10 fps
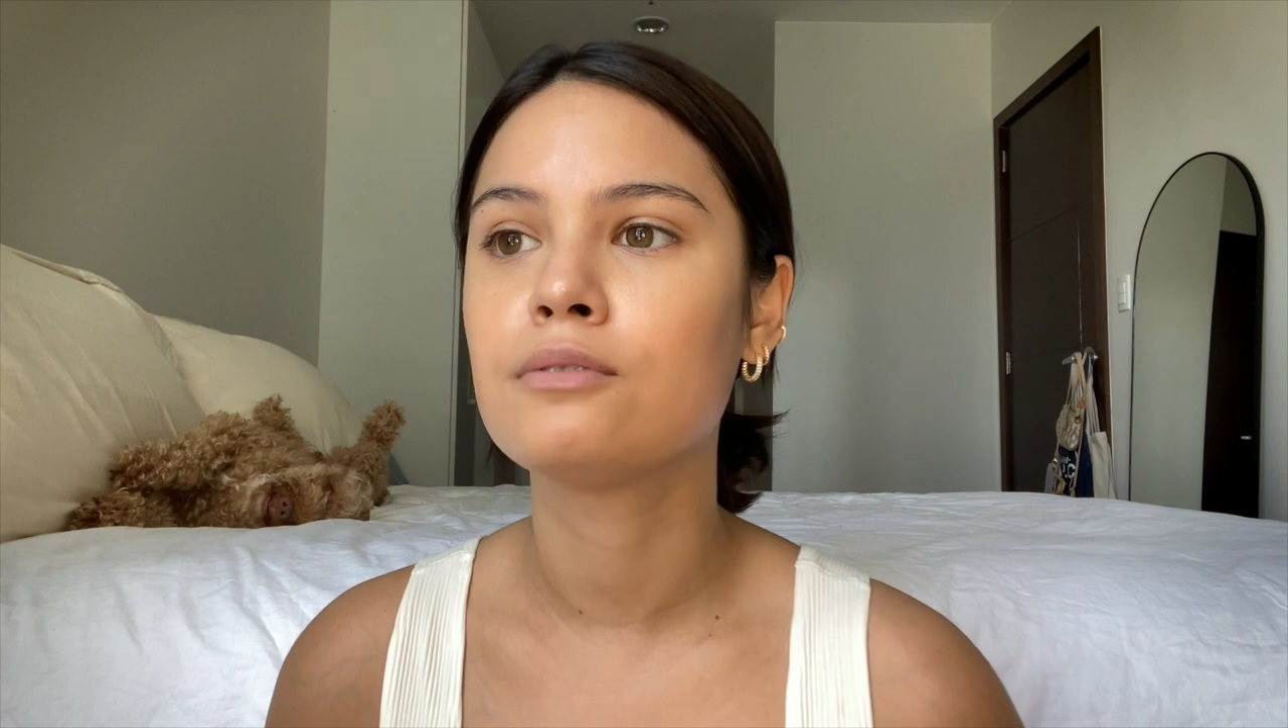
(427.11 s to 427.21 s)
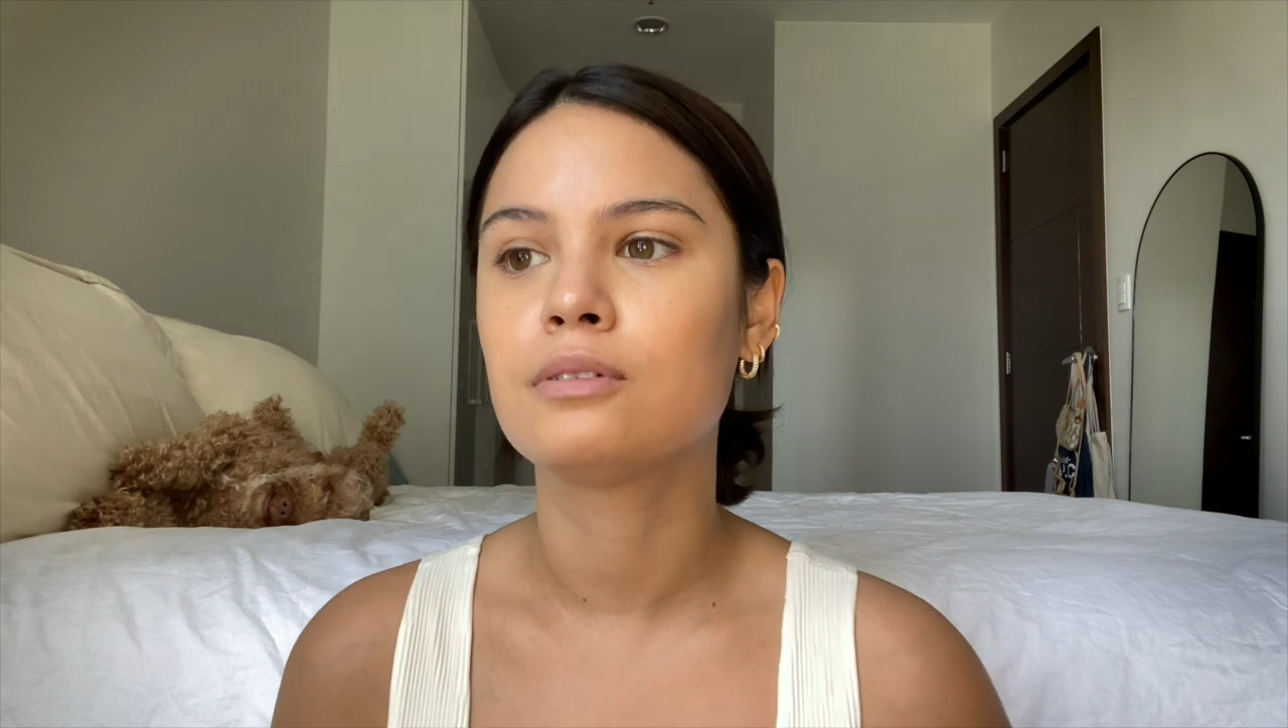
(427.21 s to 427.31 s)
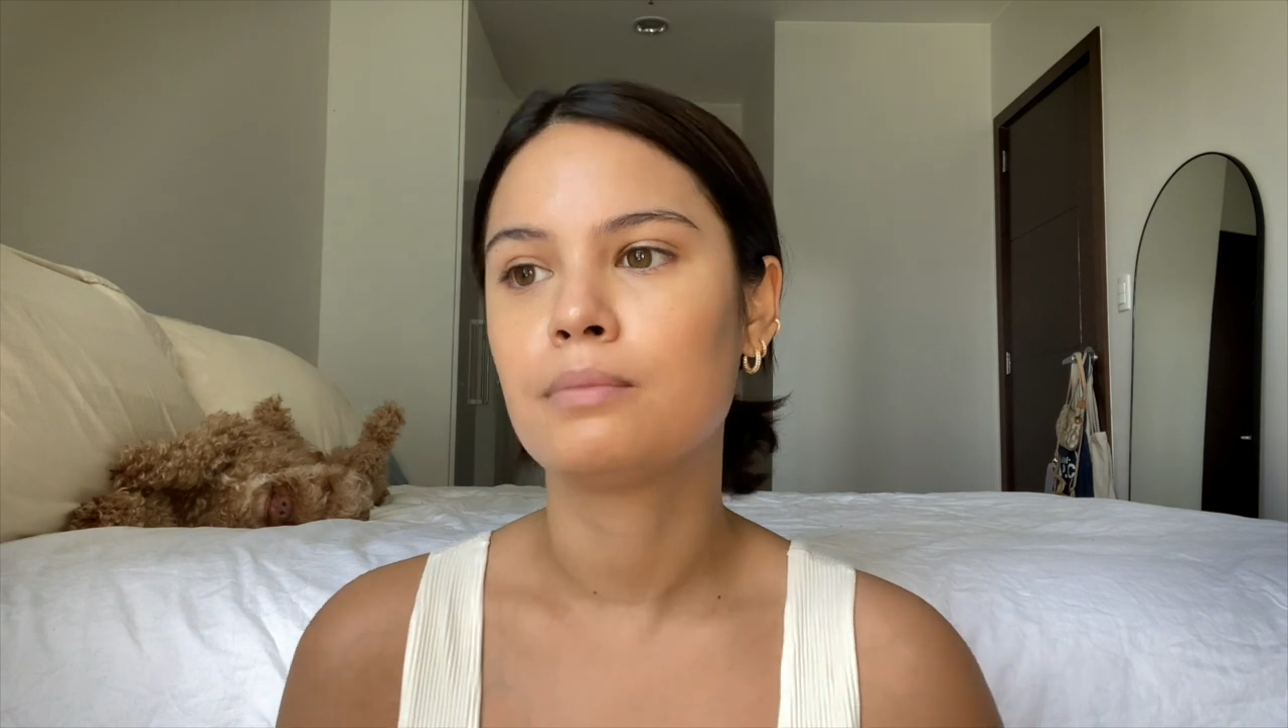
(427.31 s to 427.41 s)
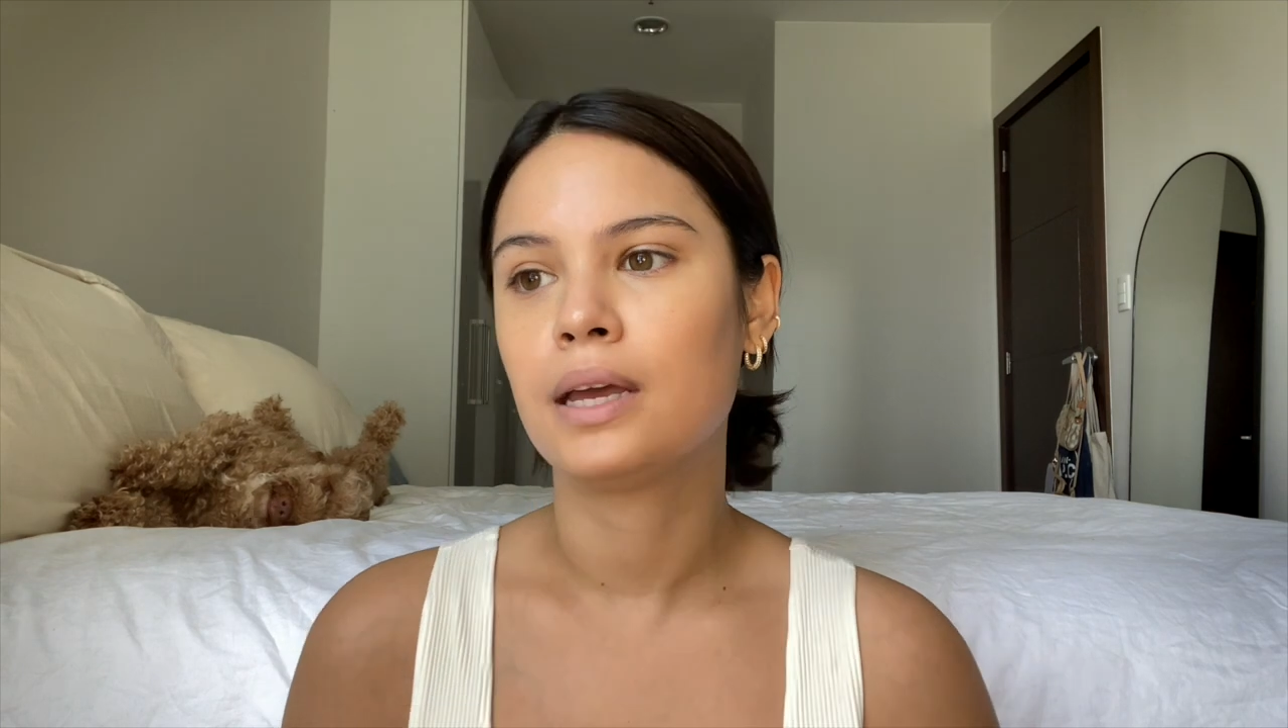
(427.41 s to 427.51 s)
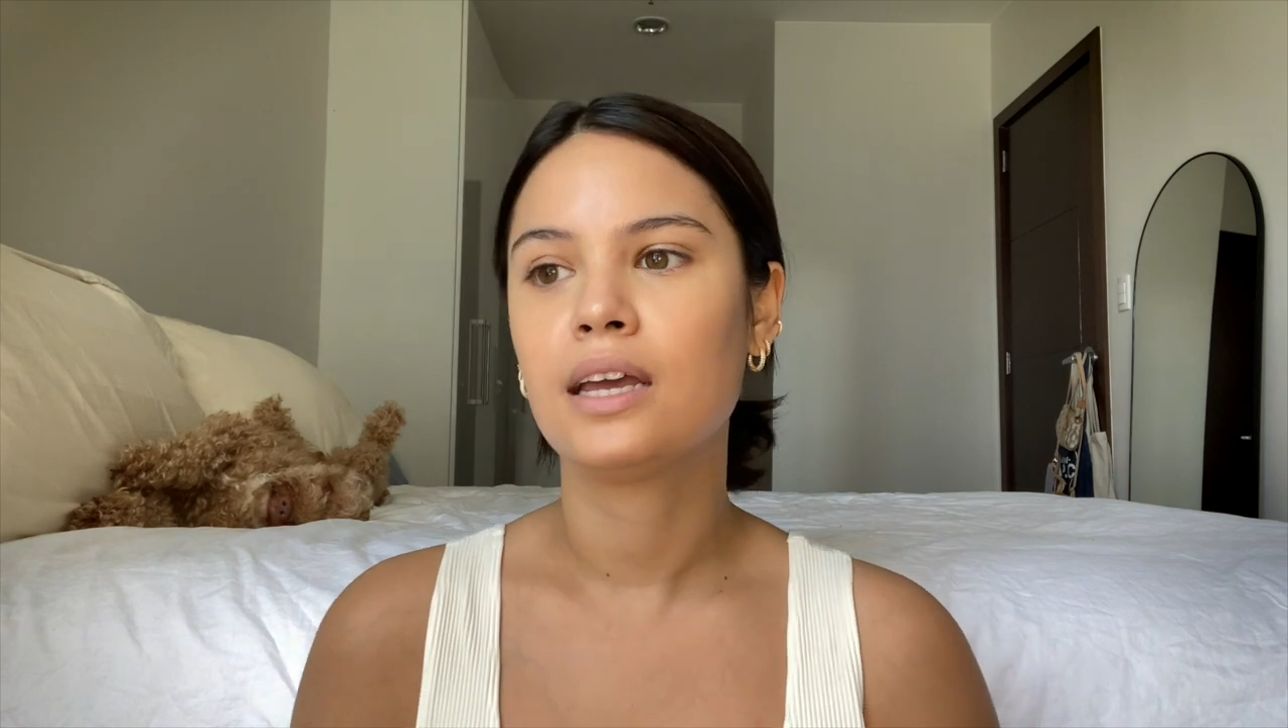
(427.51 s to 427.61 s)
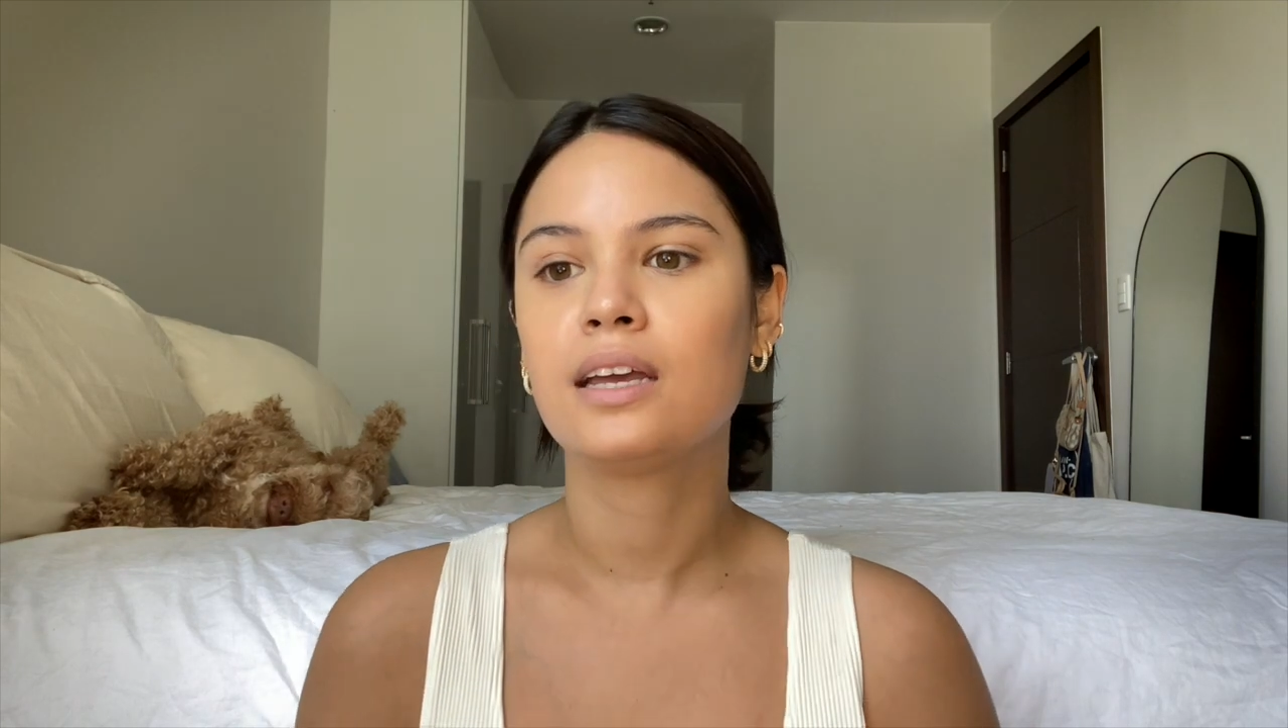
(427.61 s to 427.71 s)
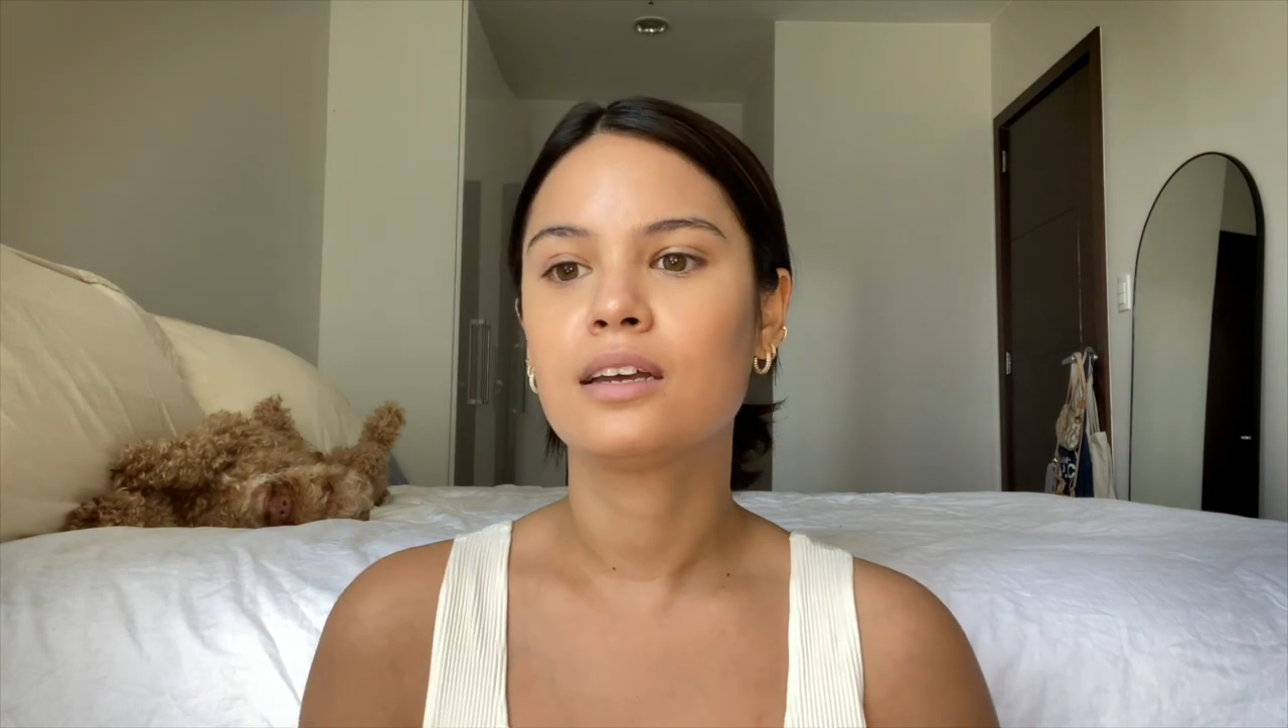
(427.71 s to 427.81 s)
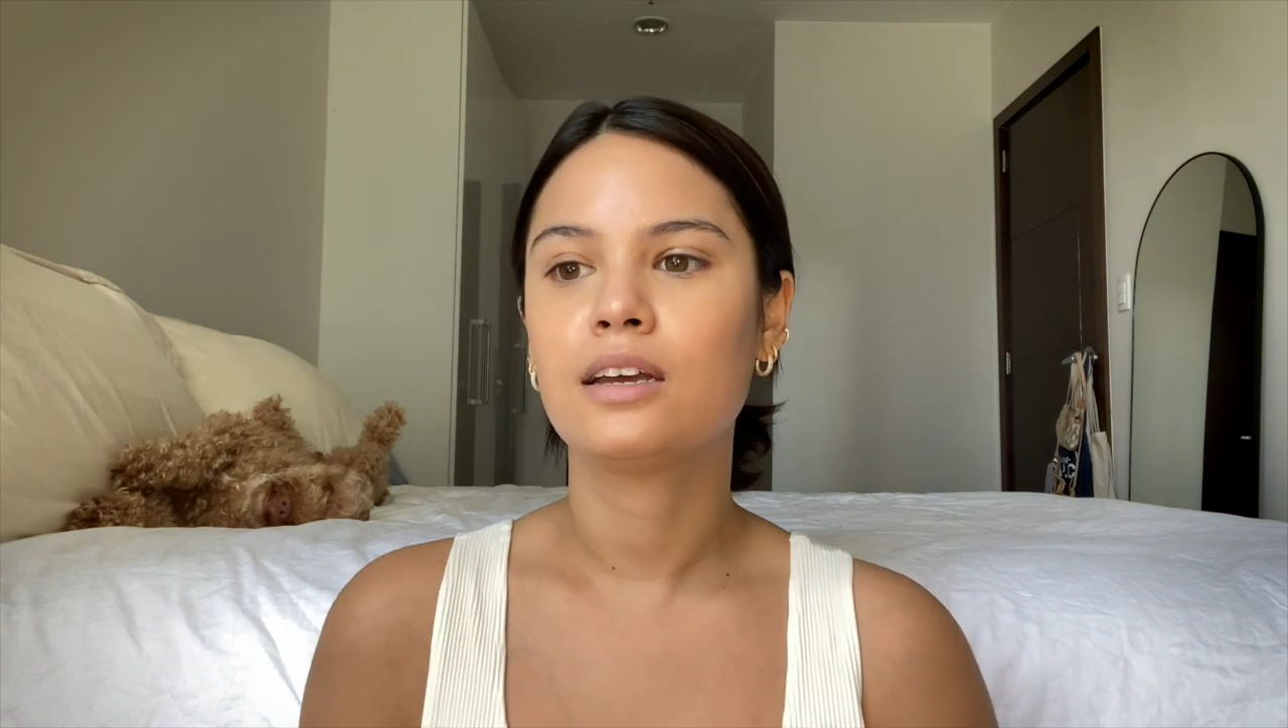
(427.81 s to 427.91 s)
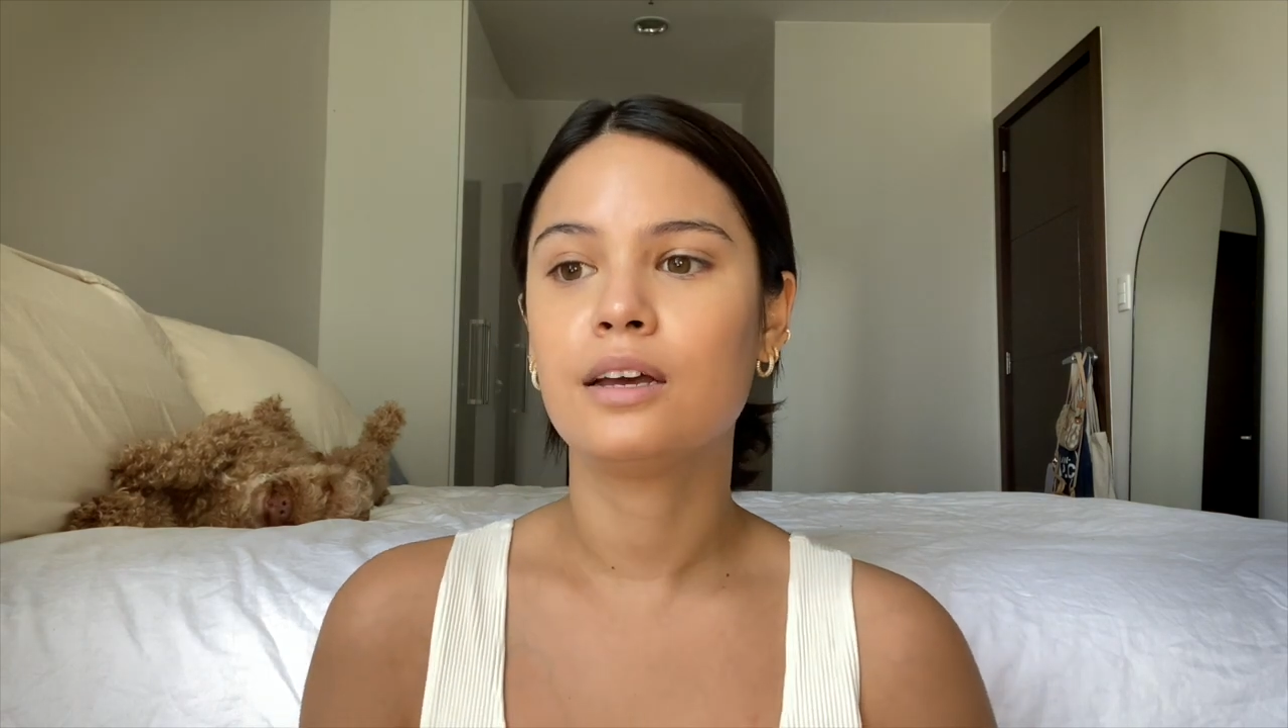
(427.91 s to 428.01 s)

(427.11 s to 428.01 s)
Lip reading: For me,